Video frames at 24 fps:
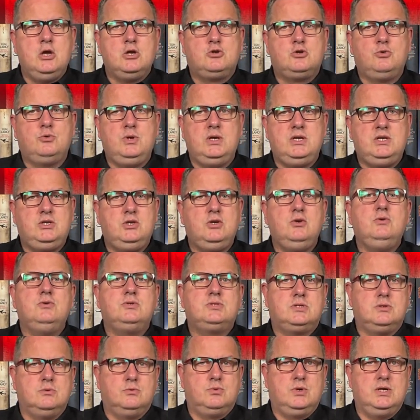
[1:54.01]
to
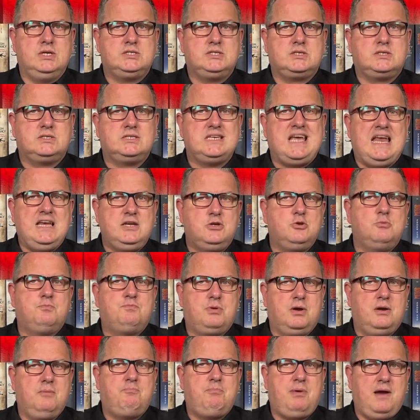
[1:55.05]
reduce the risks and to
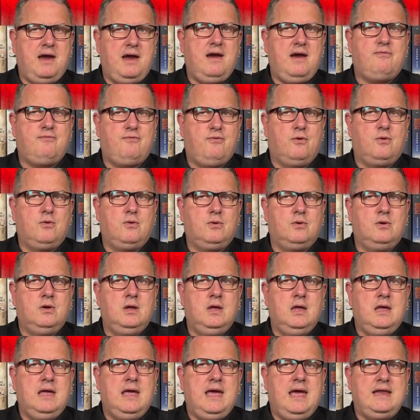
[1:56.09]
prepare for
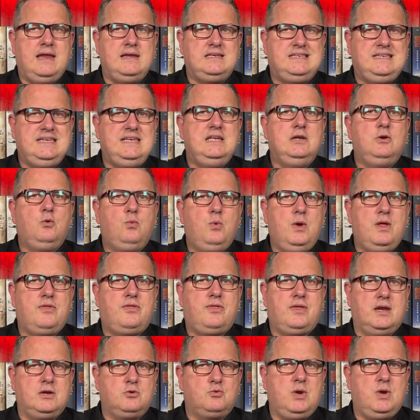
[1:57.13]
and deal
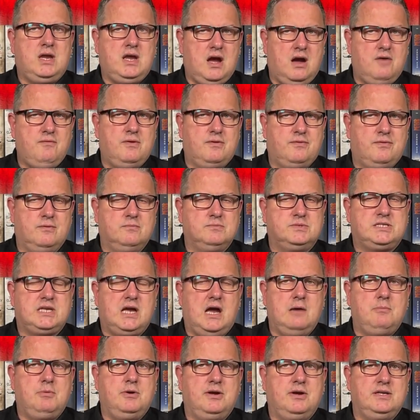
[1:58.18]
with and recover from
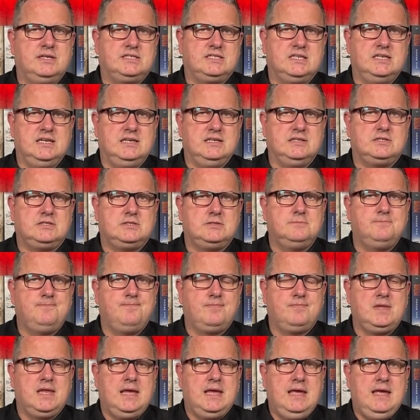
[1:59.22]
cyber incidents.
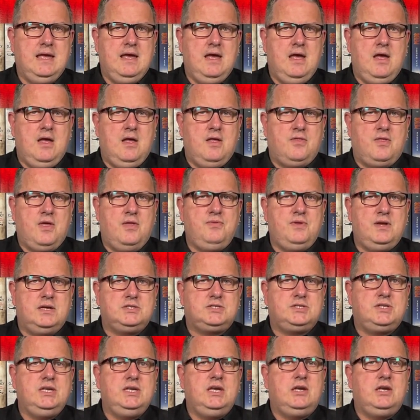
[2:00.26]
Then there's the